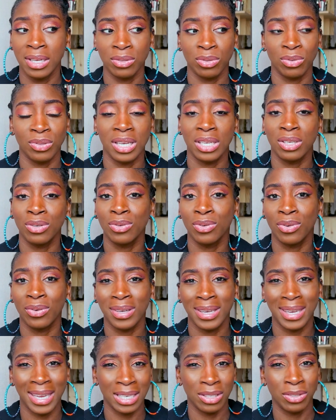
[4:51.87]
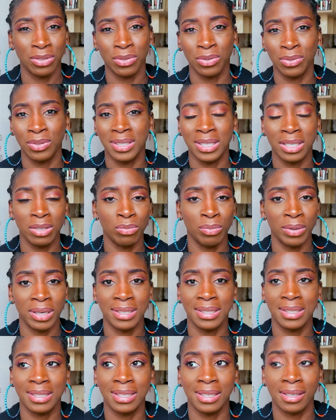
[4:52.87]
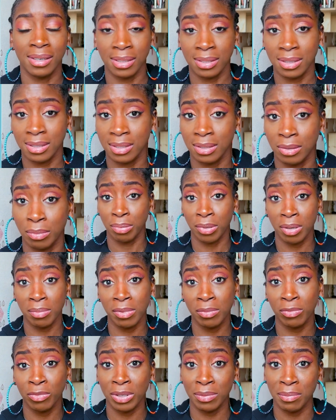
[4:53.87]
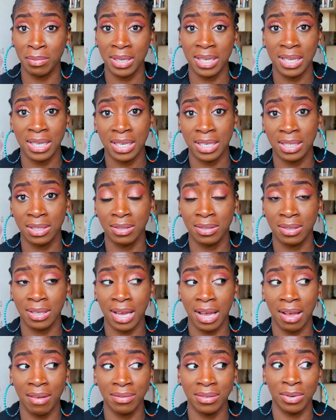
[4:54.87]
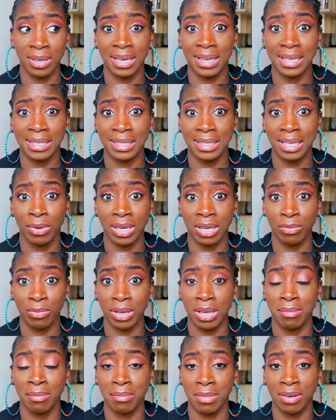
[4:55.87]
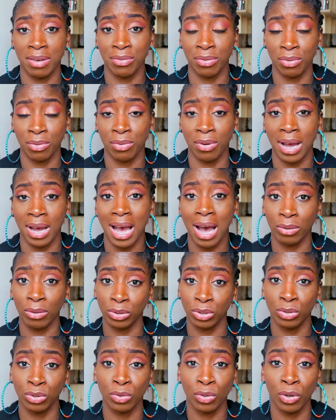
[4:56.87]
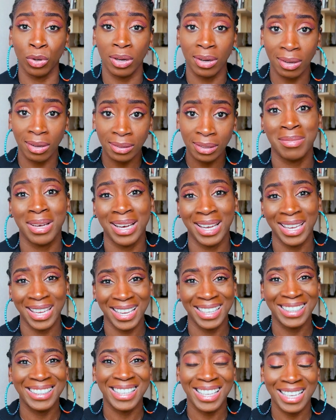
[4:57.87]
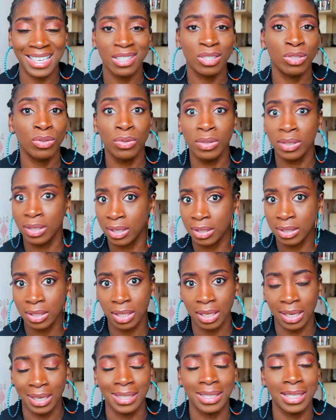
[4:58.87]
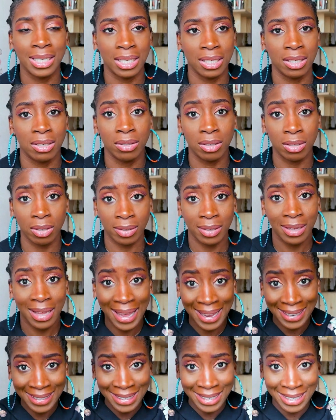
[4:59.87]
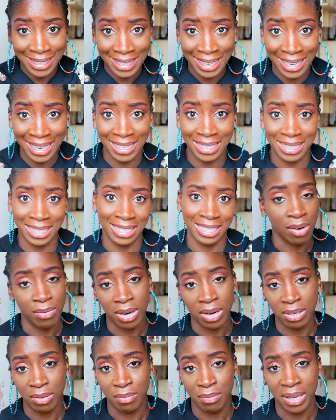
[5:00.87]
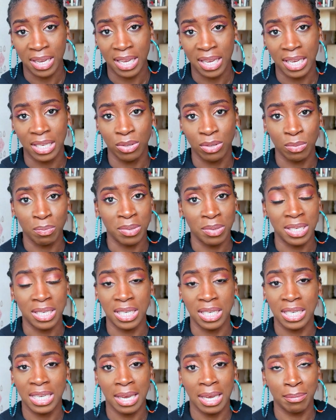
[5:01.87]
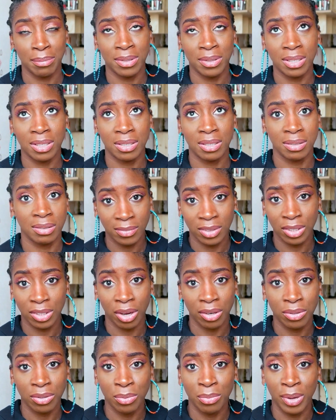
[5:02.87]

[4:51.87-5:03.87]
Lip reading: so that you don't get to deal with knots. The problem with me is I've realized when I wear my afro out a lot, my hair tends to knot and tangle a lot at the ends. I'd rather my hair to be kept tucked